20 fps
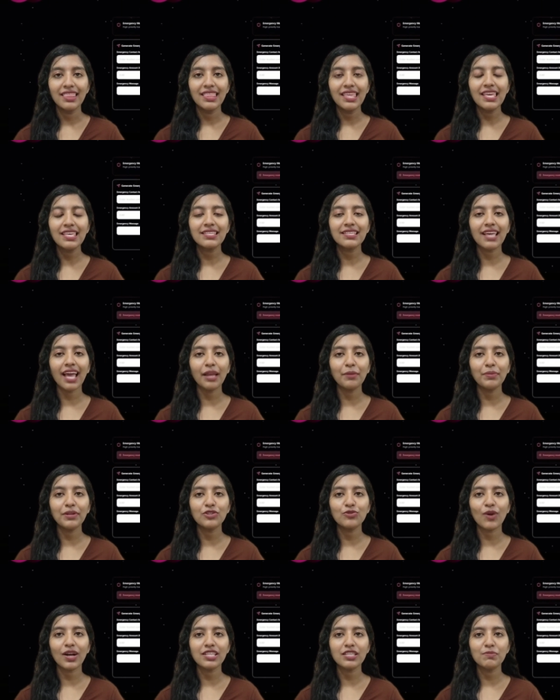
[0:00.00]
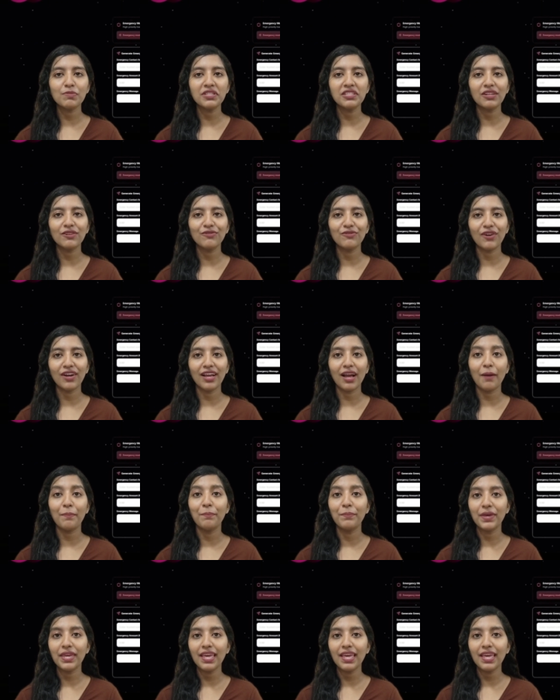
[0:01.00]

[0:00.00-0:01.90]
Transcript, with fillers: These can be transmitted via